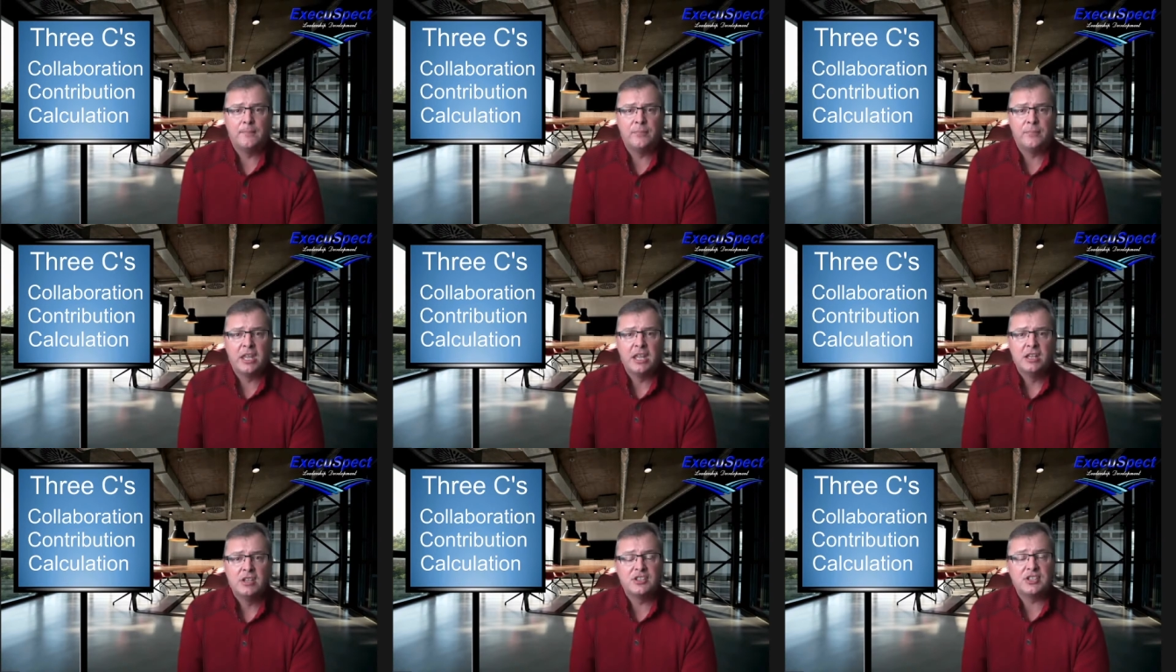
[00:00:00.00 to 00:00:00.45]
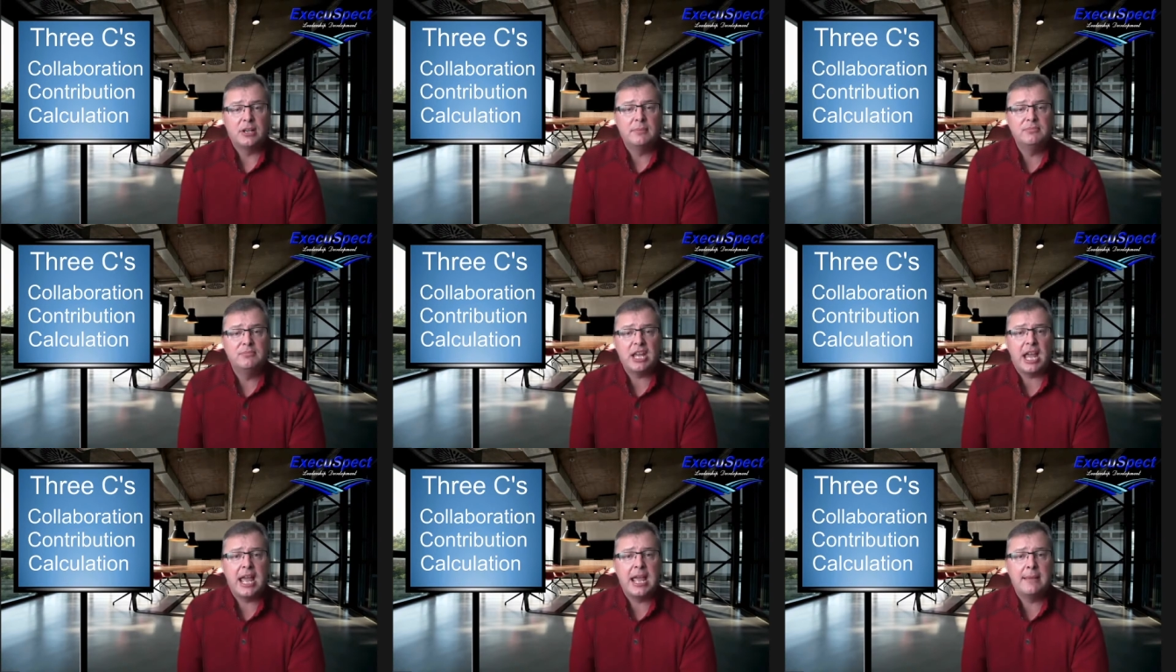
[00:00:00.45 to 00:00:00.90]

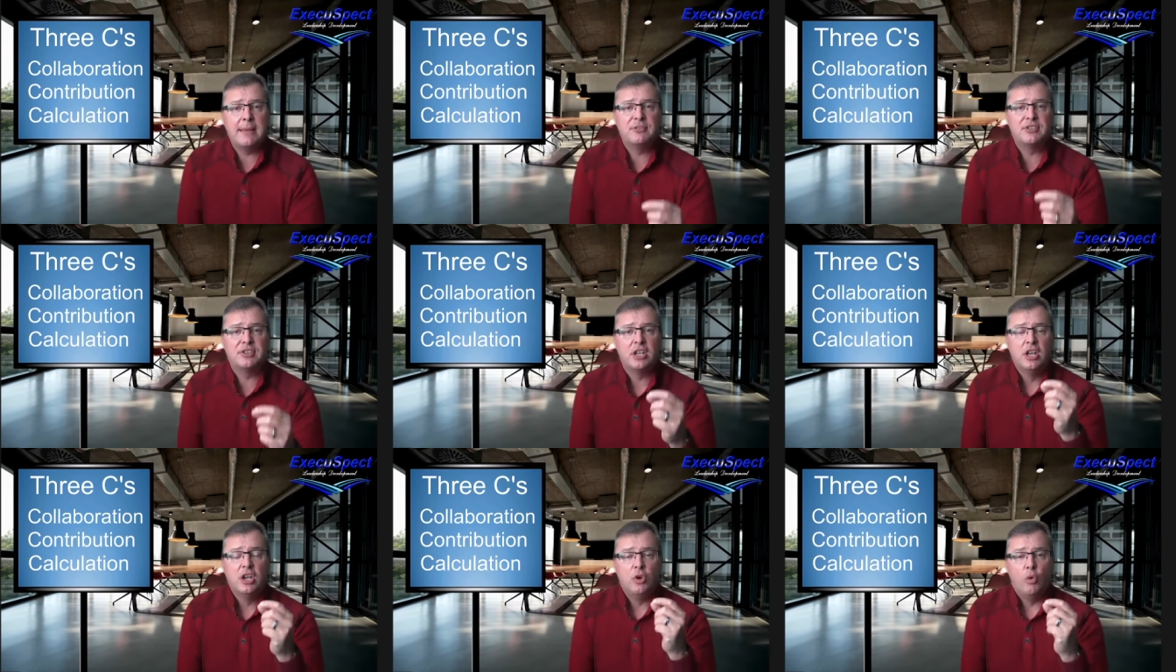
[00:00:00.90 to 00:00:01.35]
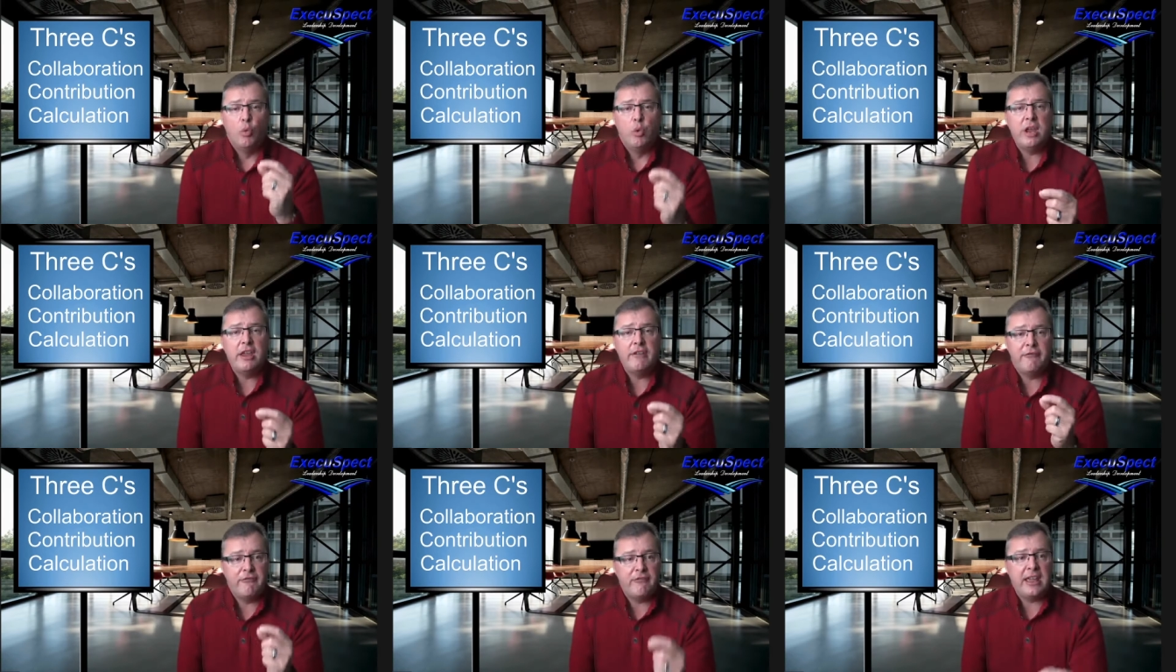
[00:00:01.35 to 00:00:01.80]
Sometimes we
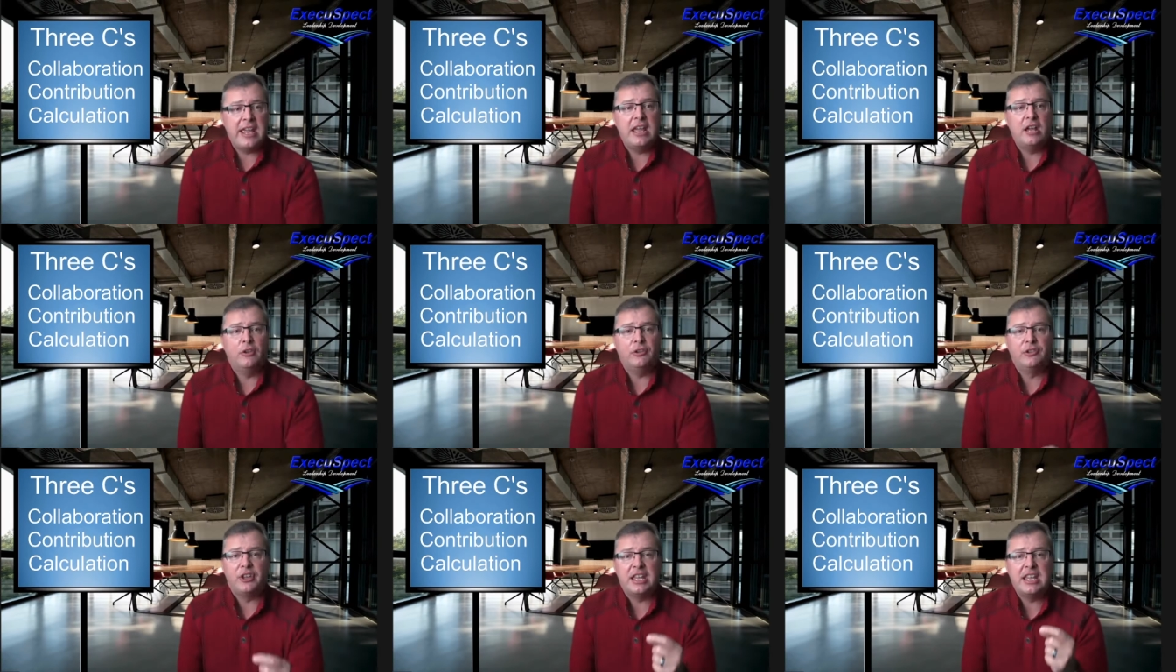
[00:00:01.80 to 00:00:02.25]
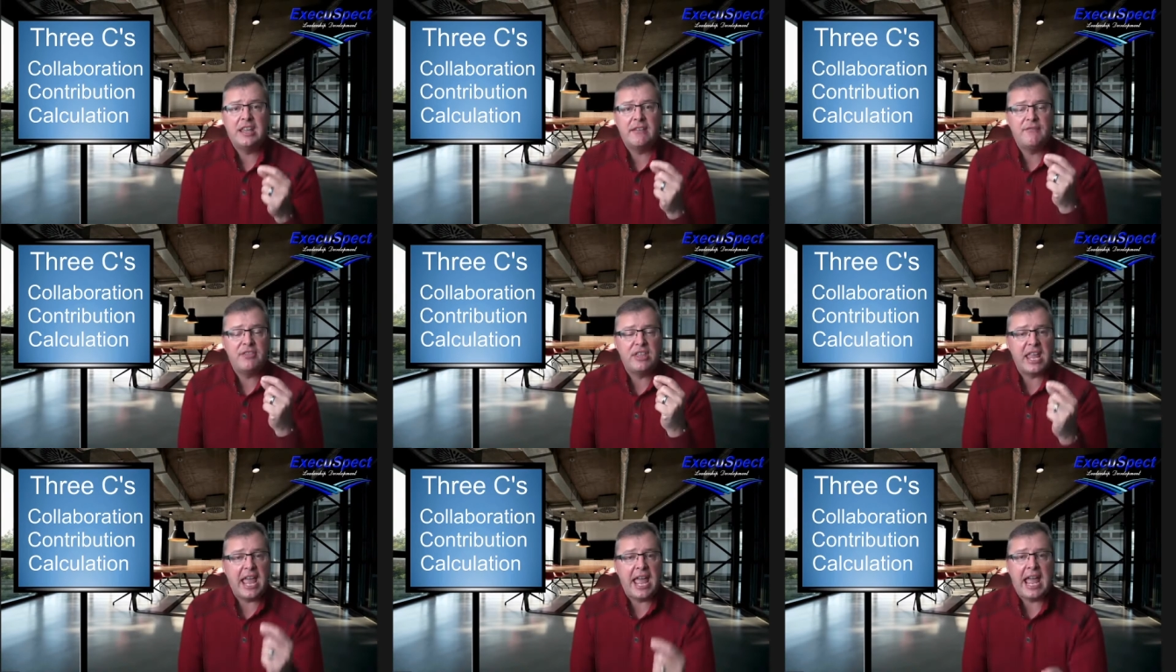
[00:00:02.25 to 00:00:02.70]
fail to give
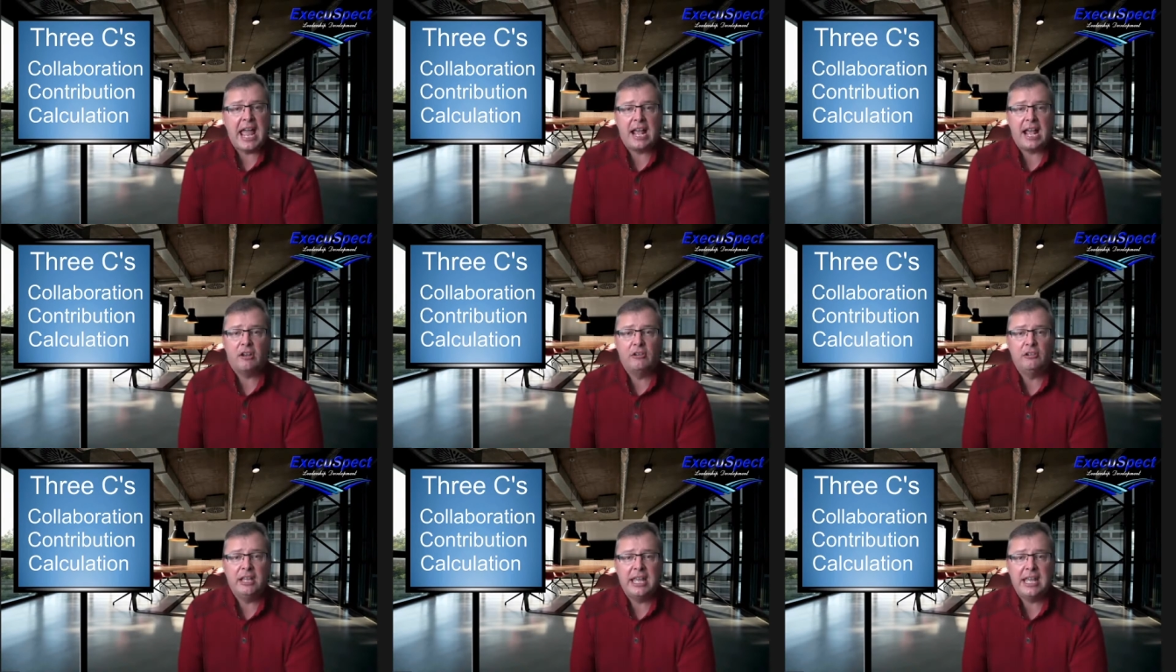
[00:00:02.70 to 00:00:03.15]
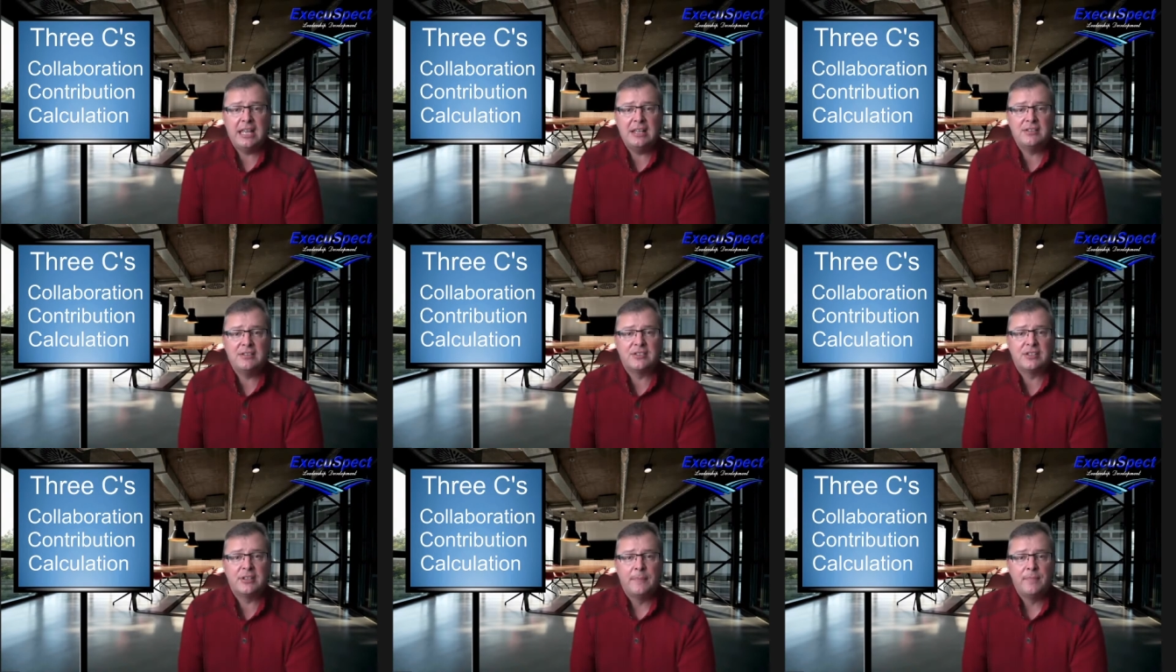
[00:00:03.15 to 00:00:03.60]
the accolades